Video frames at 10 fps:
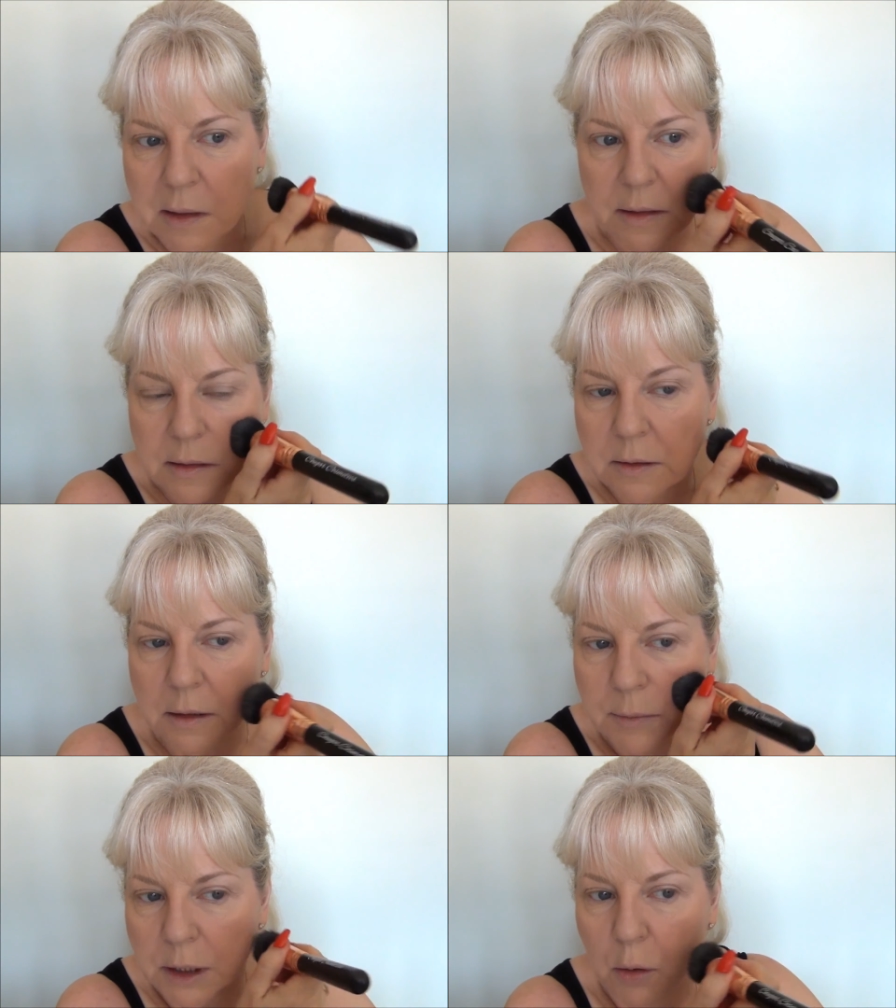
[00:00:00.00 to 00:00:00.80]
It's not
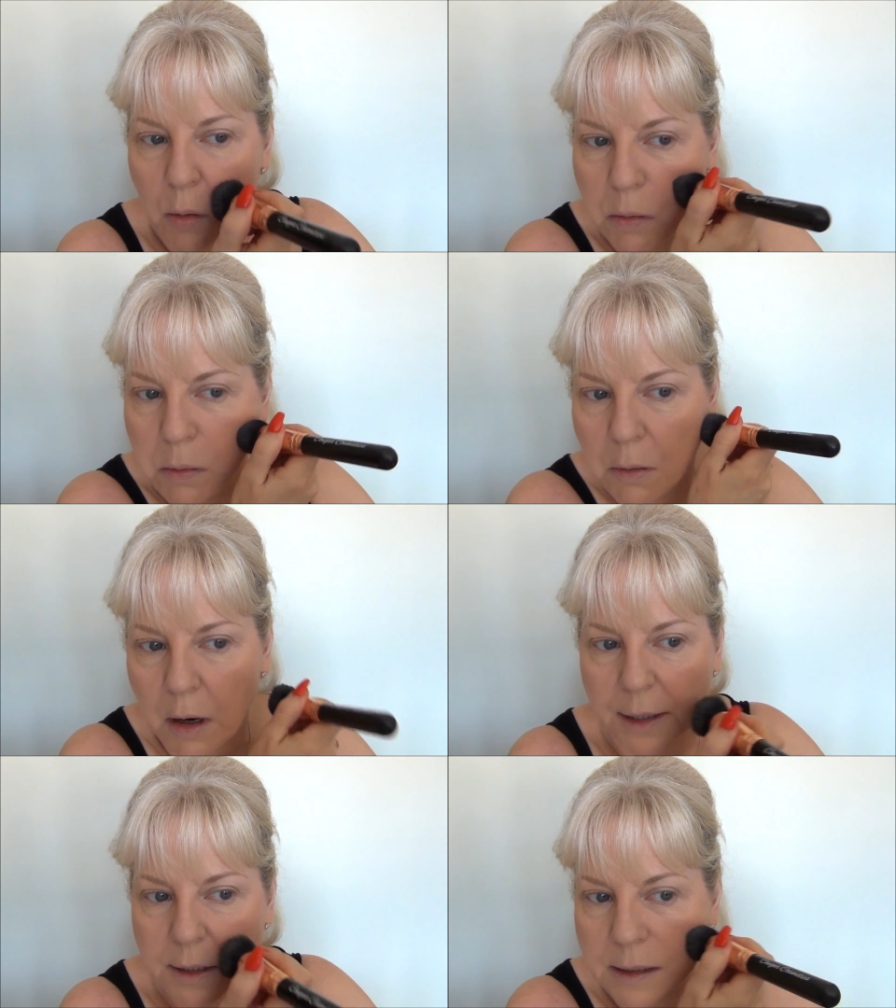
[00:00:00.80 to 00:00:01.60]
going to be
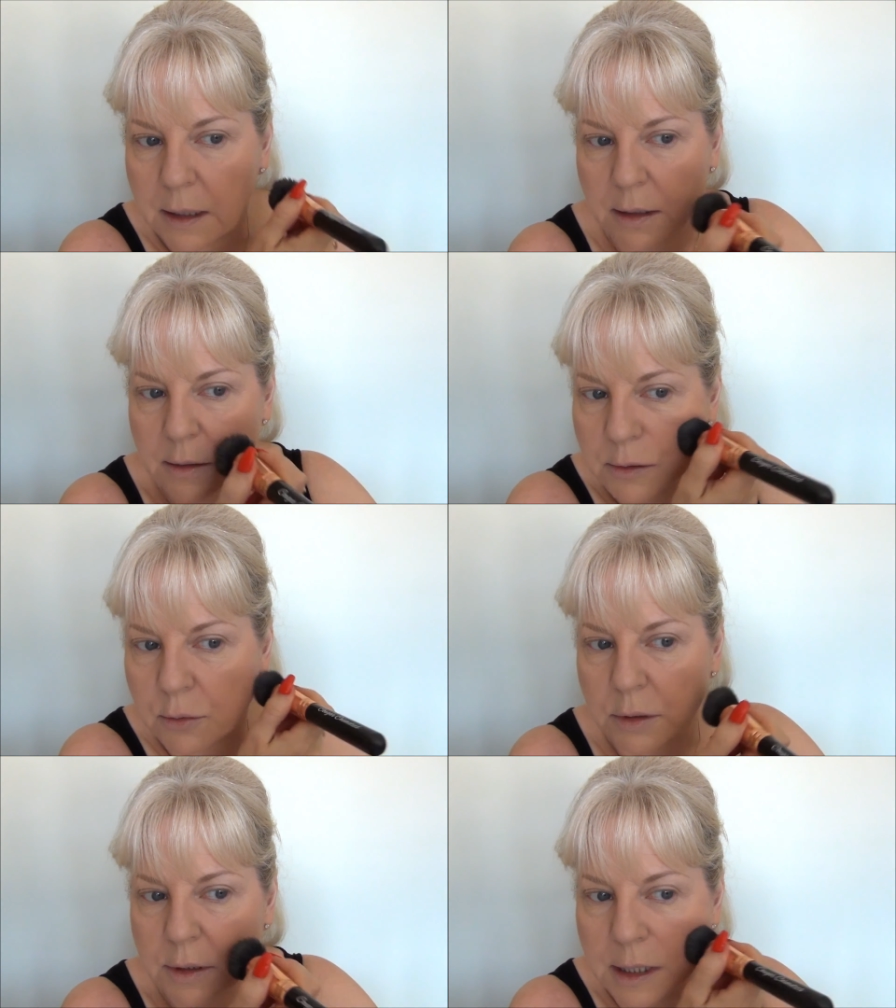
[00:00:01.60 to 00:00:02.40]
quite as
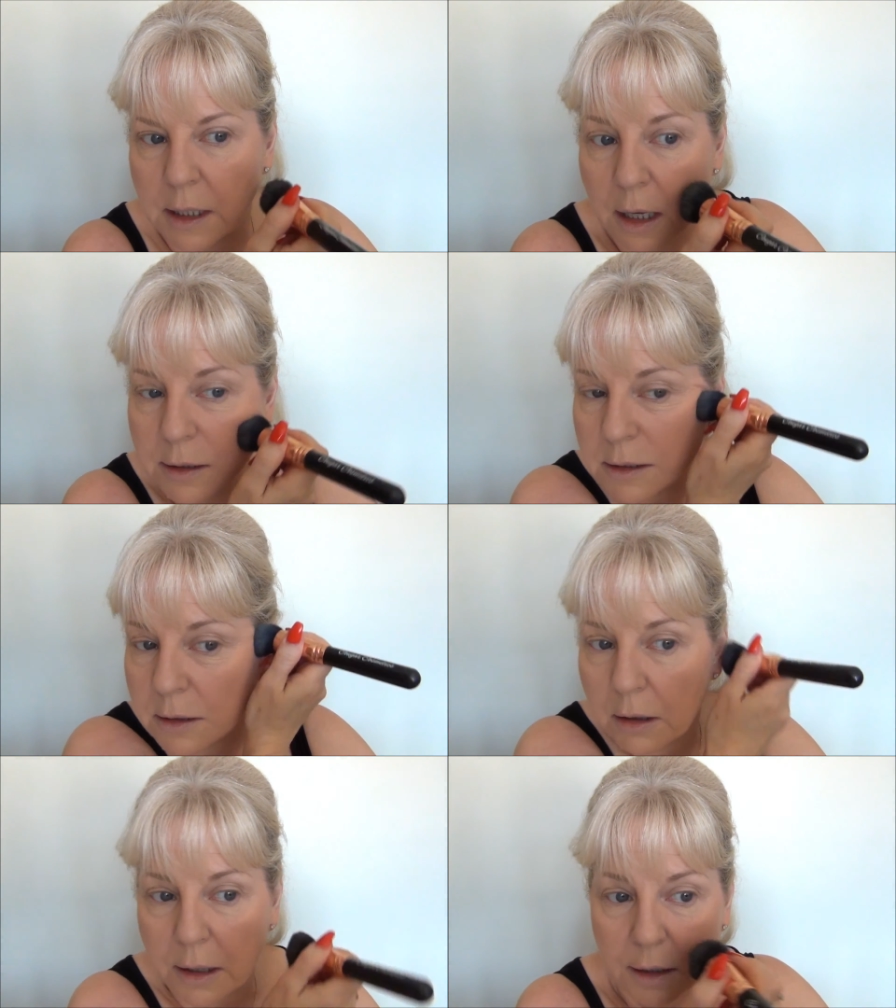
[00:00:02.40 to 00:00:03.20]
good as the other
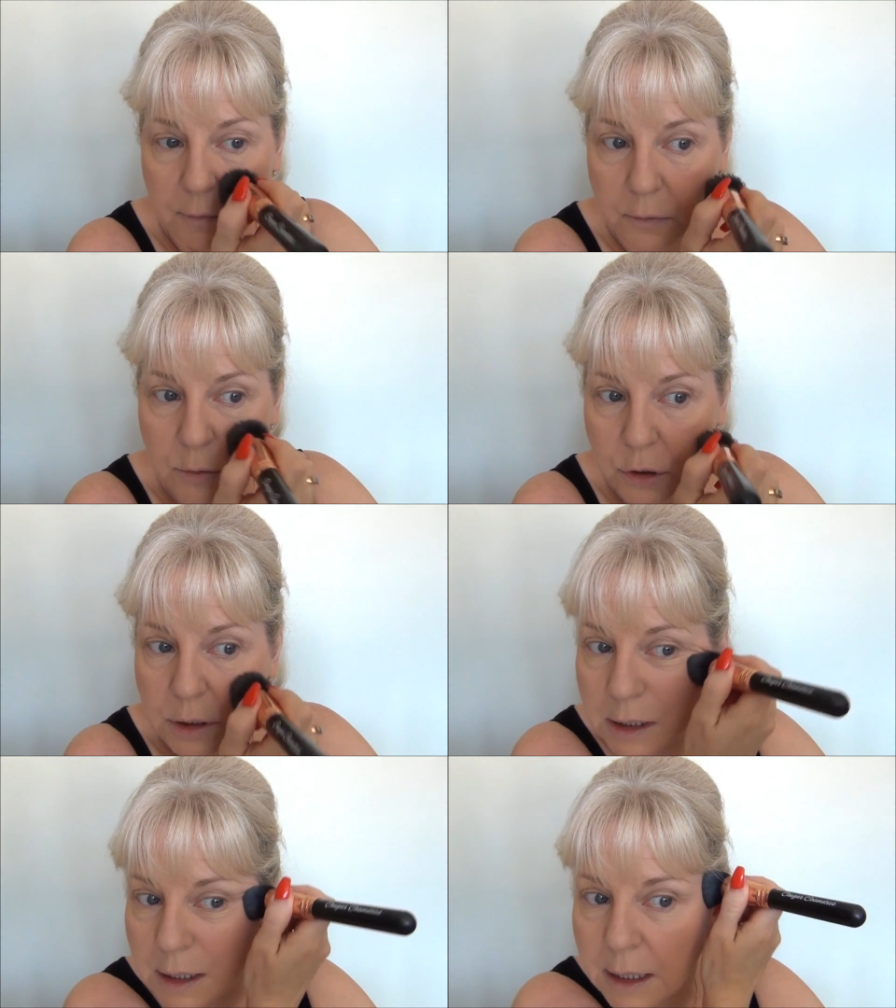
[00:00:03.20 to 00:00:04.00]
side,
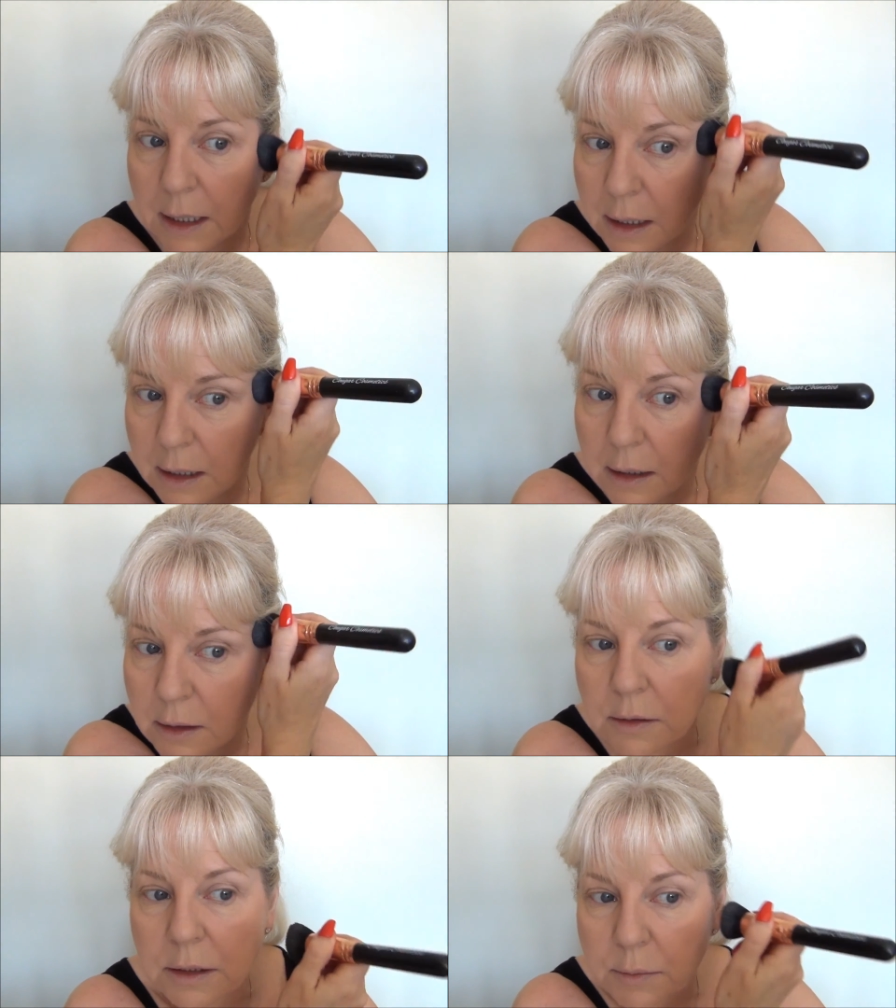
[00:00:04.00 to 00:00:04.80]
unfortunately,
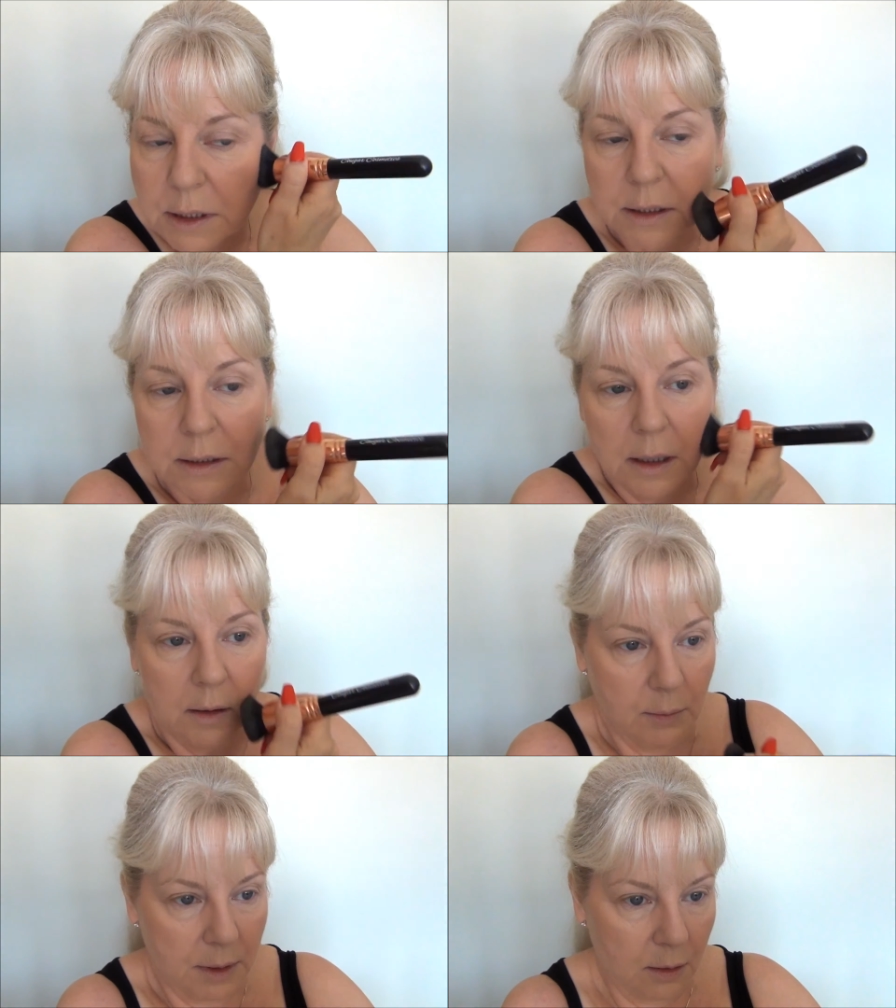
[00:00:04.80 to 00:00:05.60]
because we did
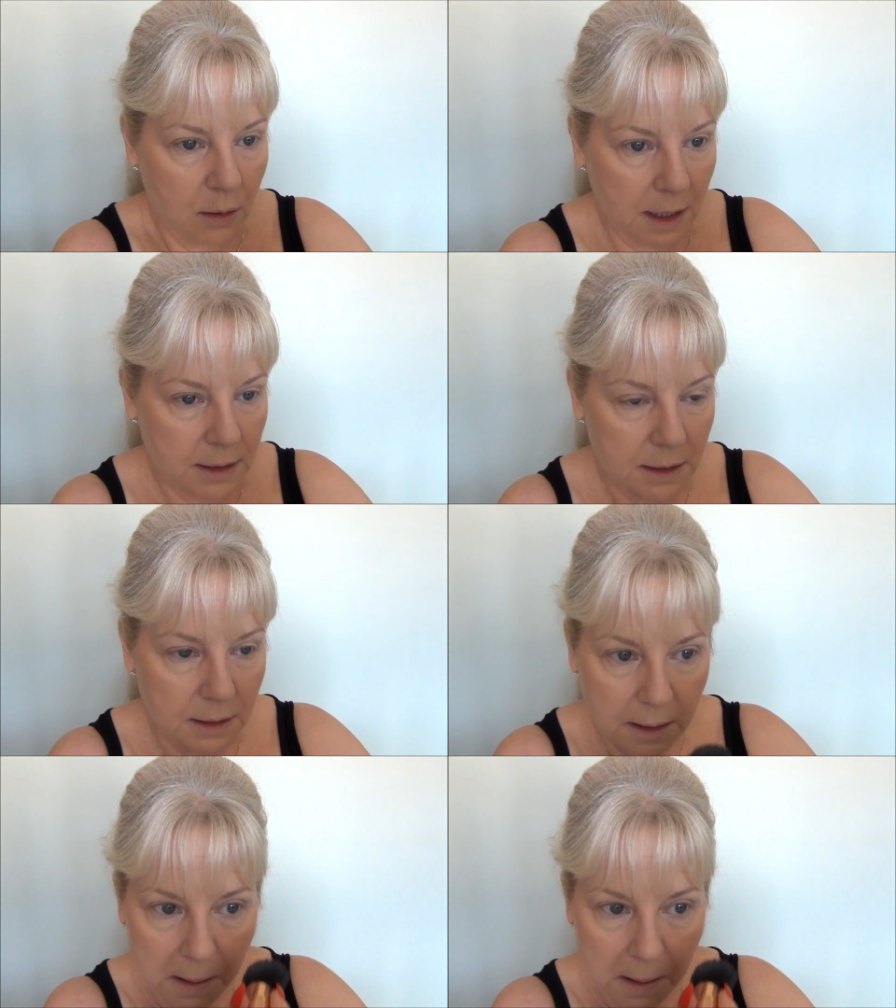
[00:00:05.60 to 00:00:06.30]
go a bit crazy.